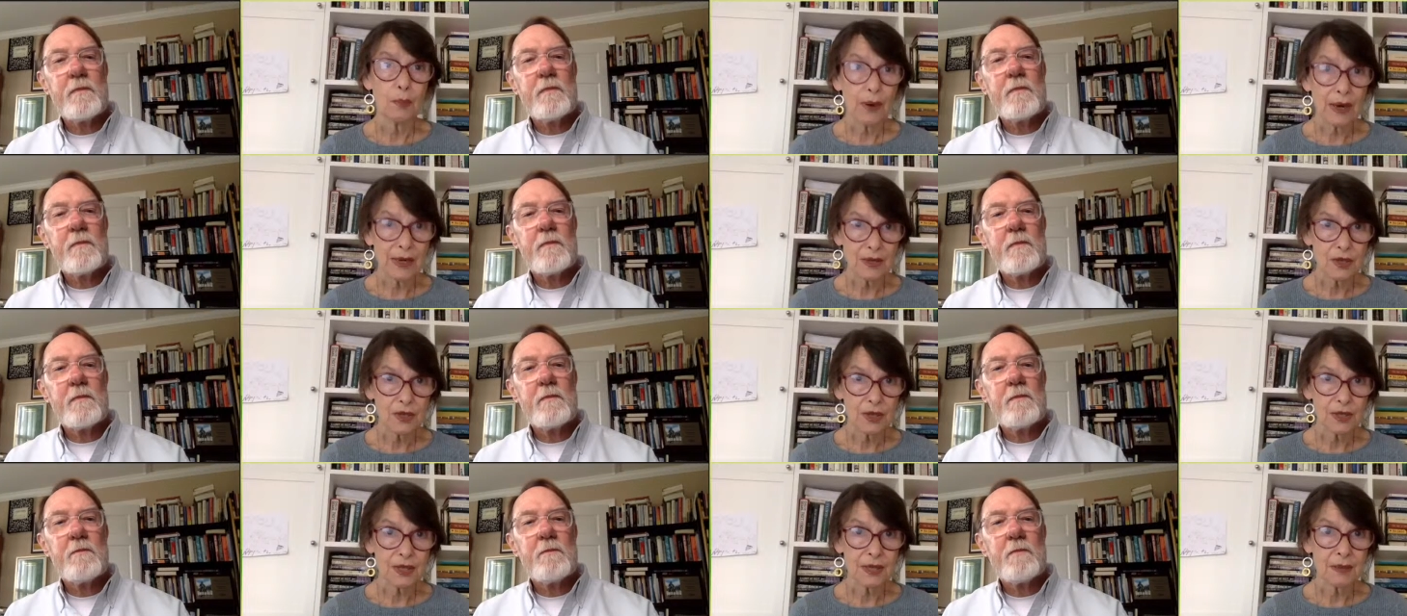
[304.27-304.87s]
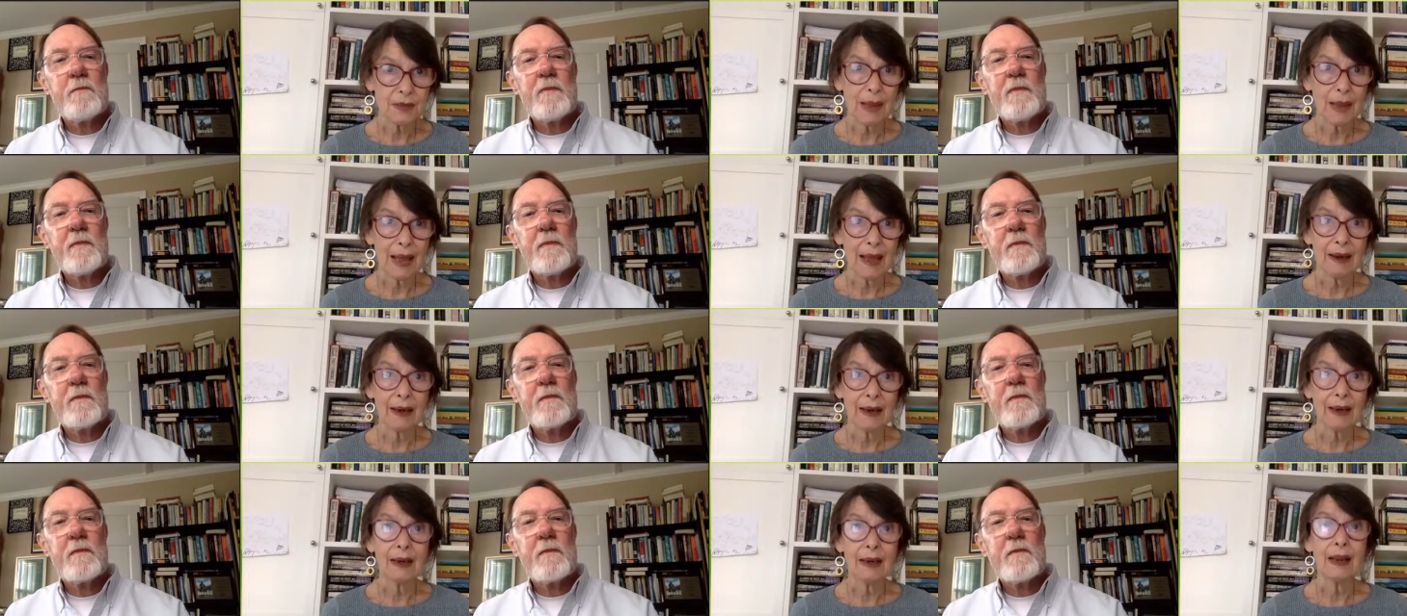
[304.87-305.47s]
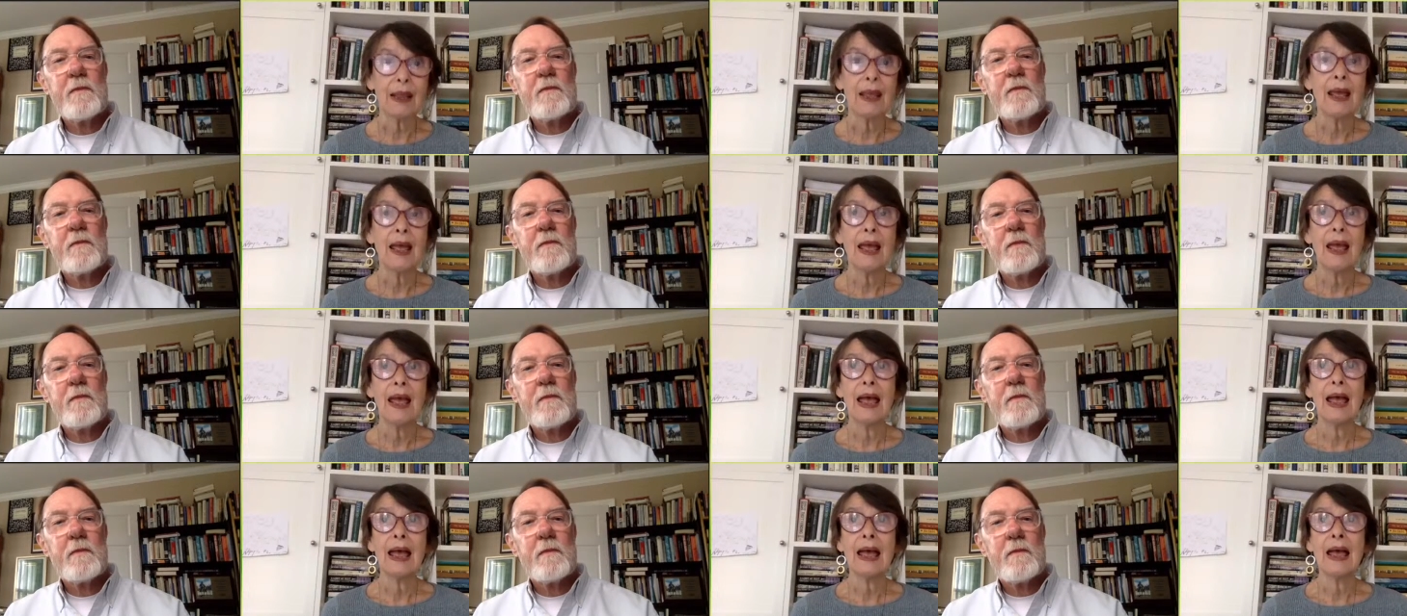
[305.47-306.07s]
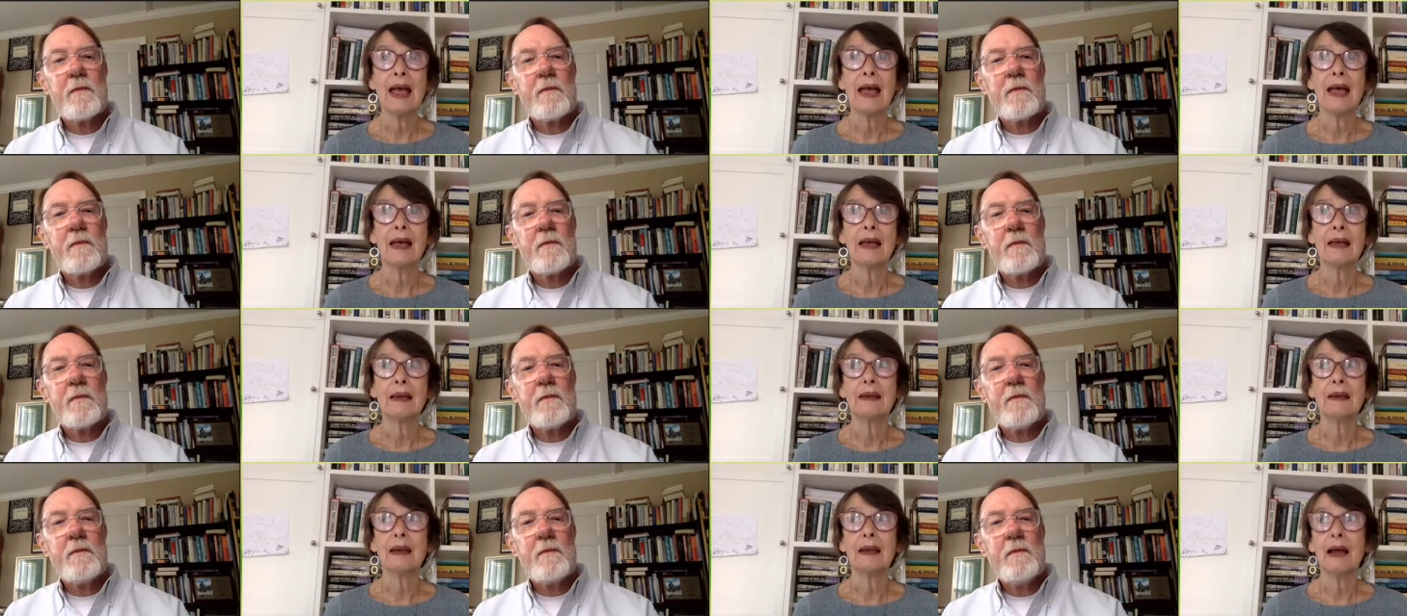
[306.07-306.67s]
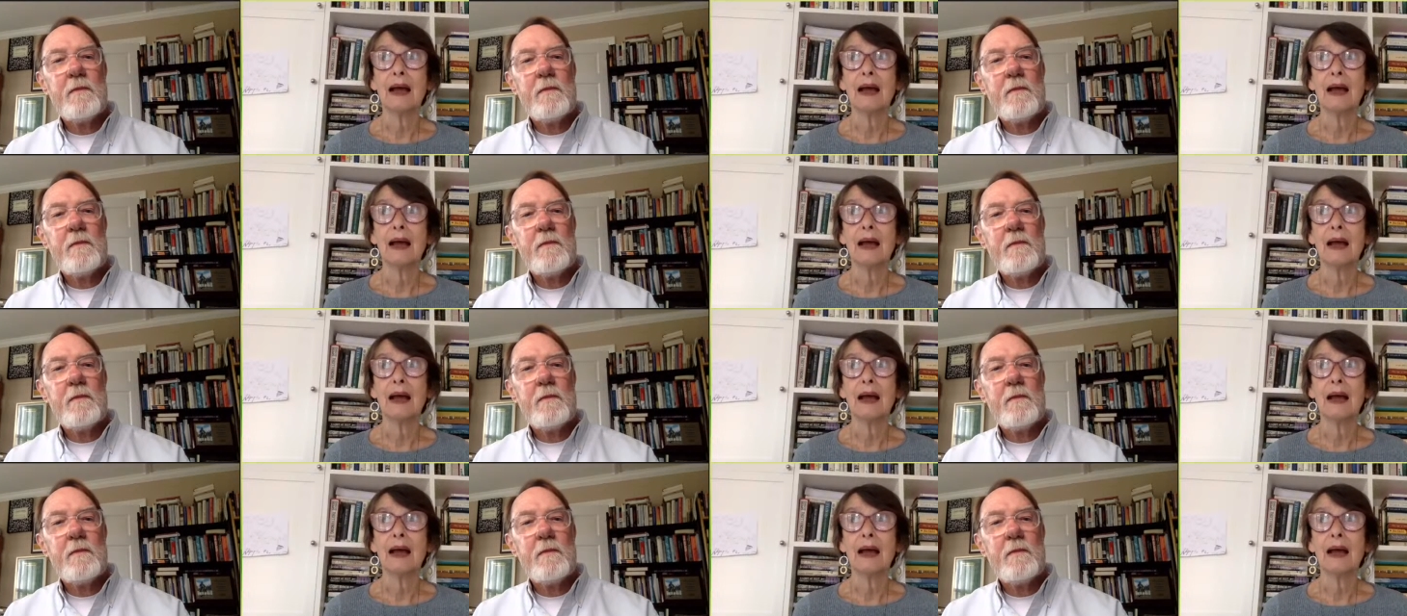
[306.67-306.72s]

Speaker 1: precious about it, and